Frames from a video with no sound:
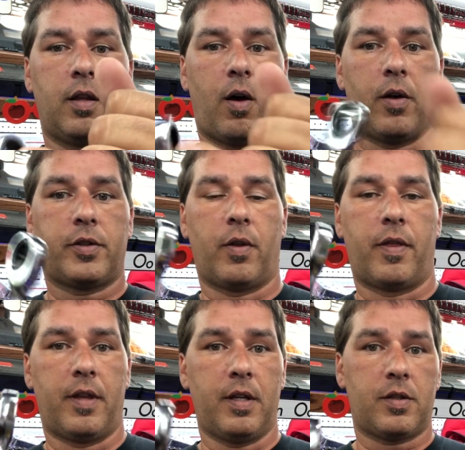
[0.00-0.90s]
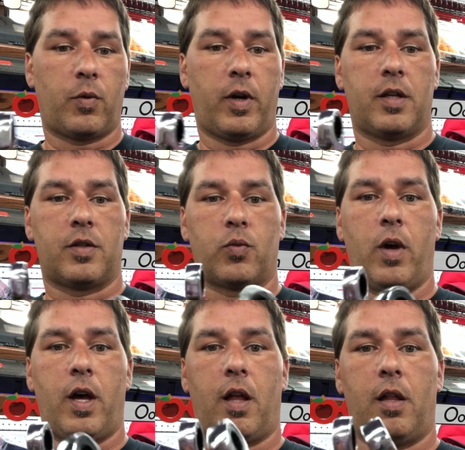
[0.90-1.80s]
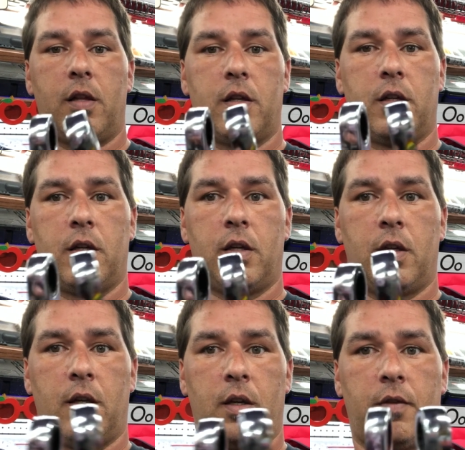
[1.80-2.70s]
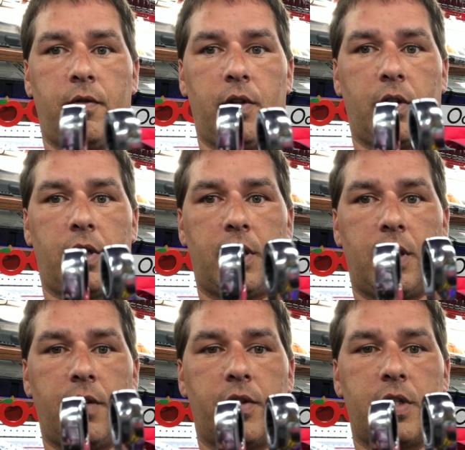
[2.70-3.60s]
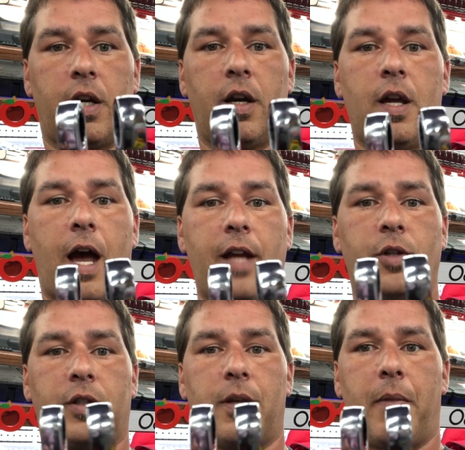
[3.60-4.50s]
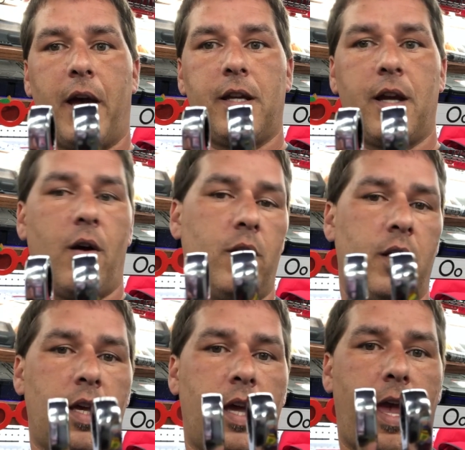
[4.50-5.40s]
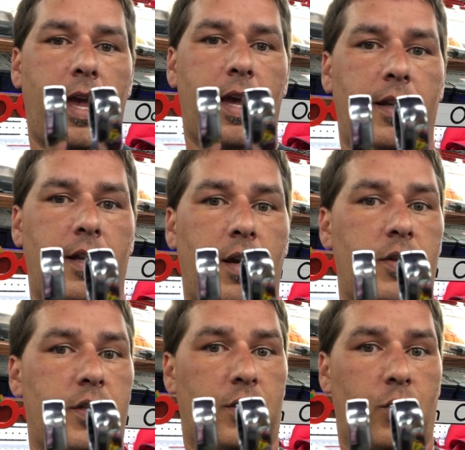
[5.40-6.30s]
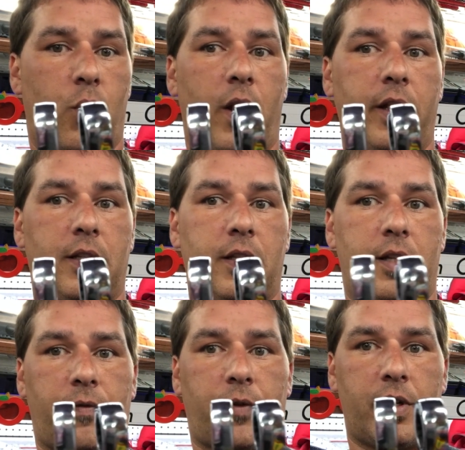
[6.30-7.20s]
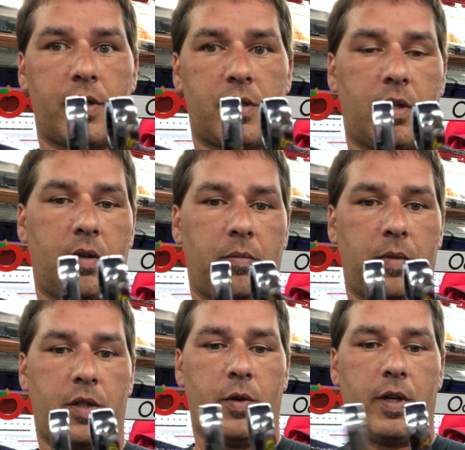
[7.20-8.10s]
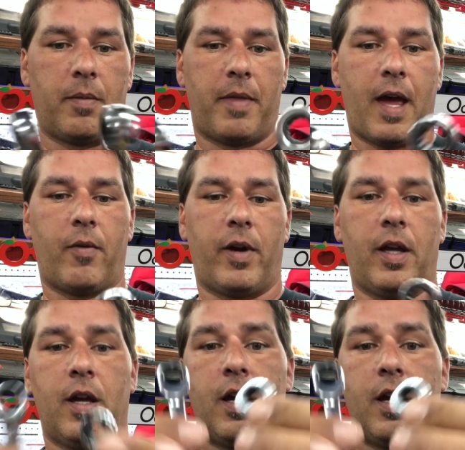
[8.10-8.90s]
Also this way as well, if you look at the difference there. I took the mic out, and it was quite the difference between them that way.